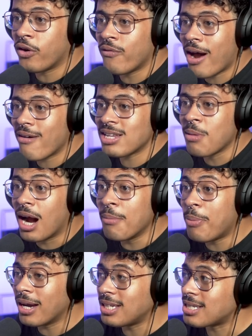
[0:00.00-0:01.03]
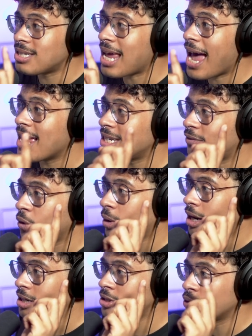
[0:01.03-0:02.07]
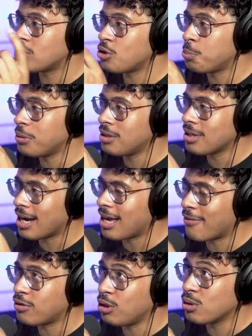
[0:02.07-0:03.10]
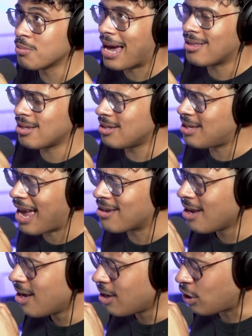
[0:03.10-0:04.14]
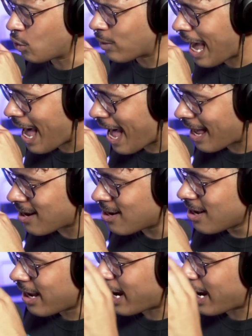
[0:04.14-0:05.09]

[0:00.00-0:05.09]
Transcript: if you're very smart, but instead, if you are so stupid and have to use maths instead, you can,